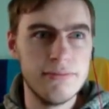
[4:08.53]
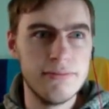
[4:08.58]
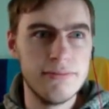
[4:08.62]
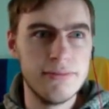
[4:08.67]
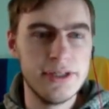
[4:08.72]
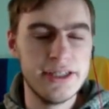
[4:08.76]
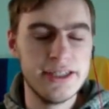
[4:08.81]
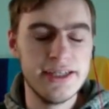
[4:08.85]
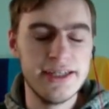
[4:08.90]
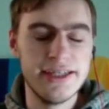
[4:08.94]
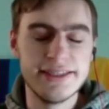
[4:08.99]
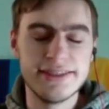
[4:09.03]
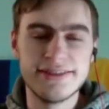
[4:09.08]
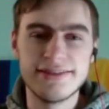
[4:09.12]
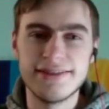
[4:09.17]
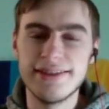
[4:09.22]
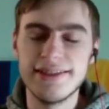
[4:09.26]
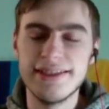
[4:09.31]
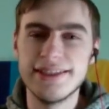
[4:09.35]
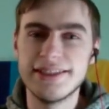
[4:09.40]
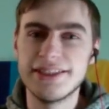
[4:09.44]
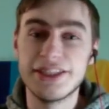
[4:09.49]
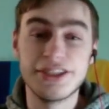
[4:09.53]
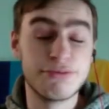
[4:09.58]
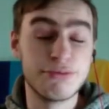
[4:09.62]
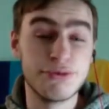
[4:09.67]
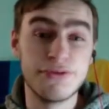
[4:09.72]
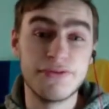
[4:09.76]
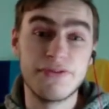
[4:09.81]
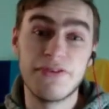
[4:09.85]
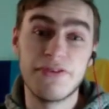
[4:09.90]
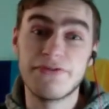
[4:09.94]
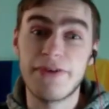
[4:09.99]
it's the easiest
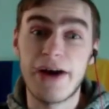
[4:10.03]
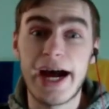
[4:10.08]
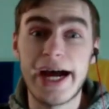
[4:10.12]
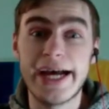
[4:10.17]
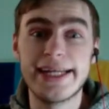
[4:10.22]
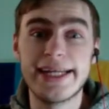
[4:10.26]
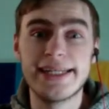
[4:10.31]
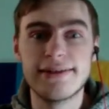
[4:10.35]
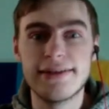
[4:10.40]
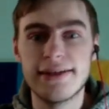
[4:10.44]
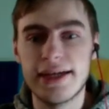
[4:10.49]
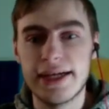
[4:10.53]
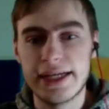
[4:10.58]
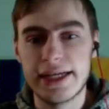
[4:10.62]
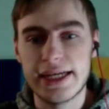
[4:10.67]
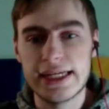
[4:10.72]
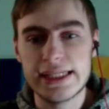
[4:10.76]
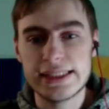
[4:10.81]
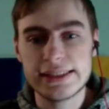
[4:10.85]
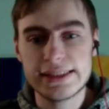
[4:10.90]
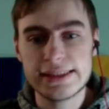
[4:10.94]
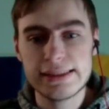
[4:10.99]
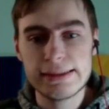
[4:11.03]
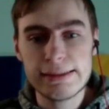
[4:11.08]
move to find, I guess.